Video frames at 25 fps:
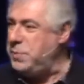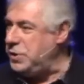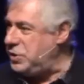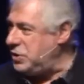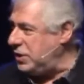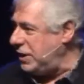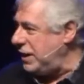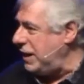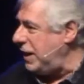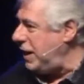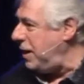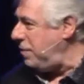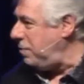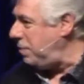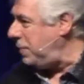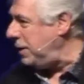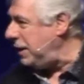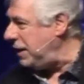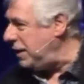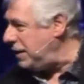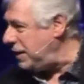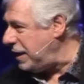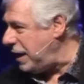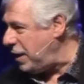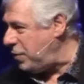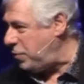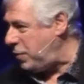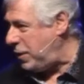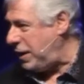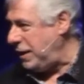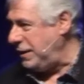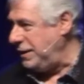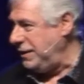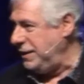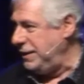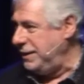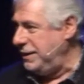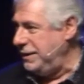but you can't be in that
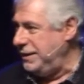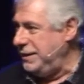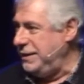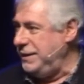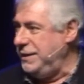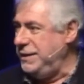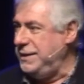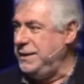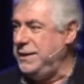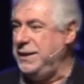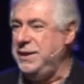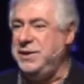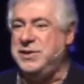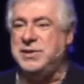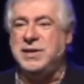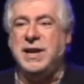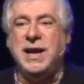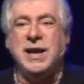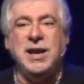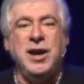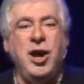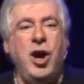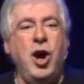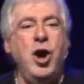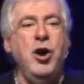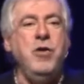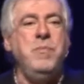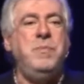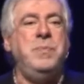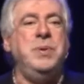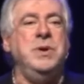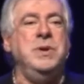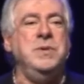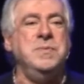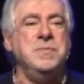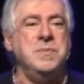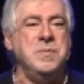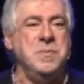one. He's saying,
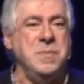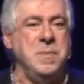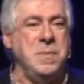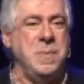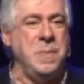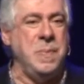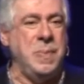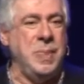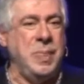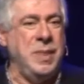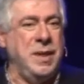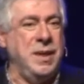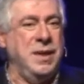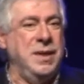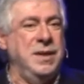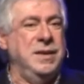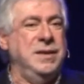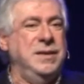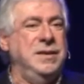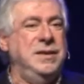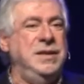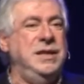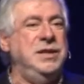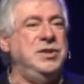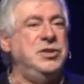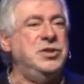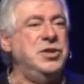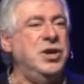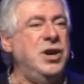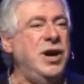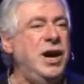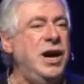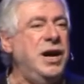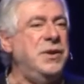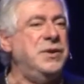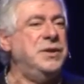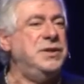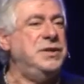open the
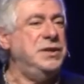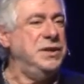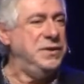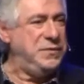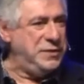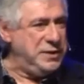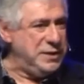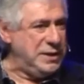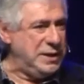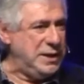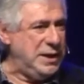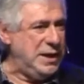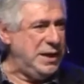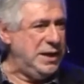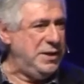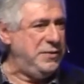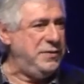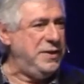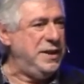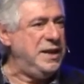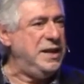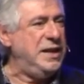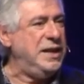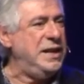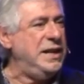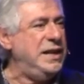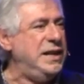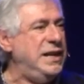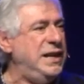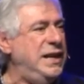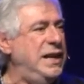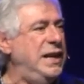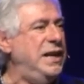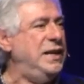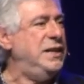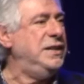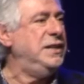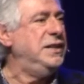entirety of your life and
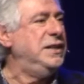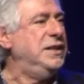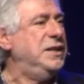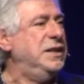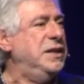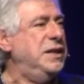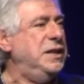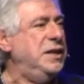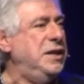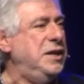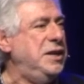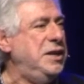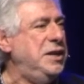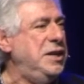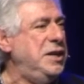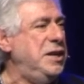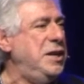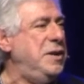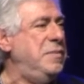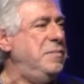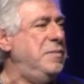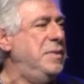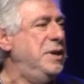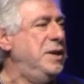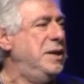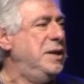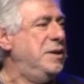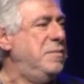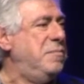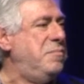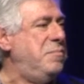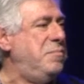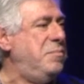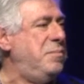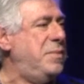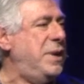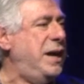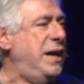let Him
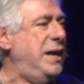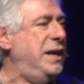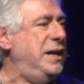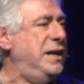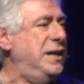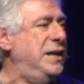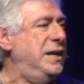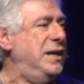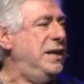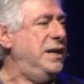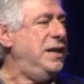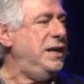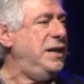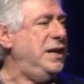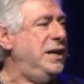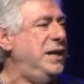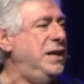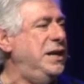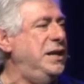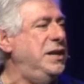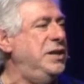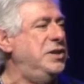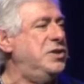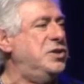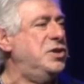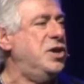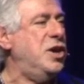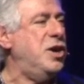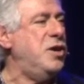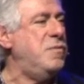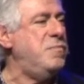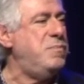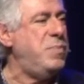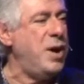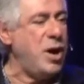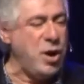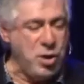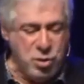make His
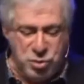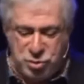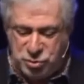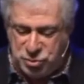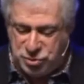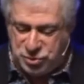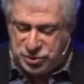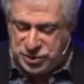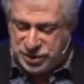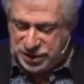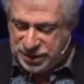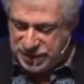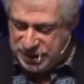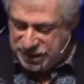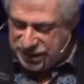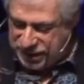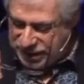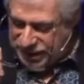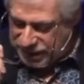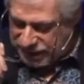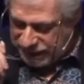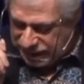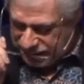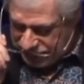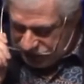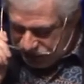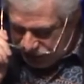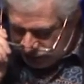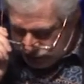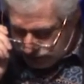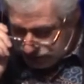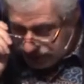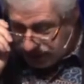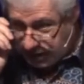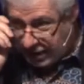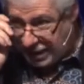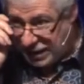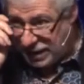abode in
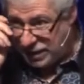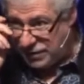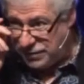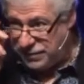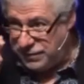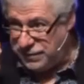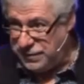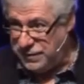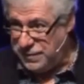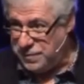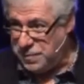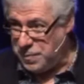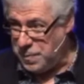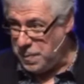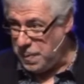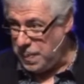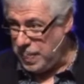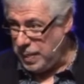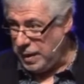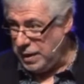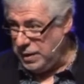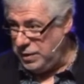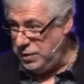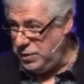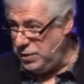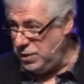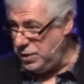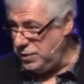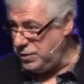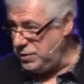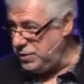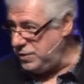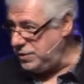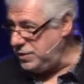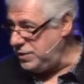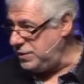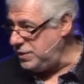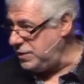your life. Not
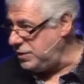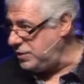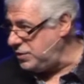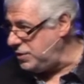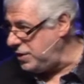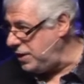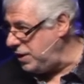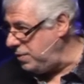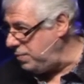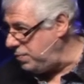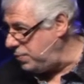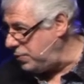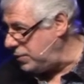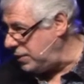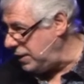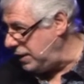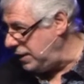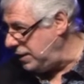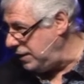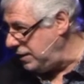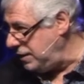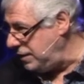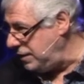just as a temporary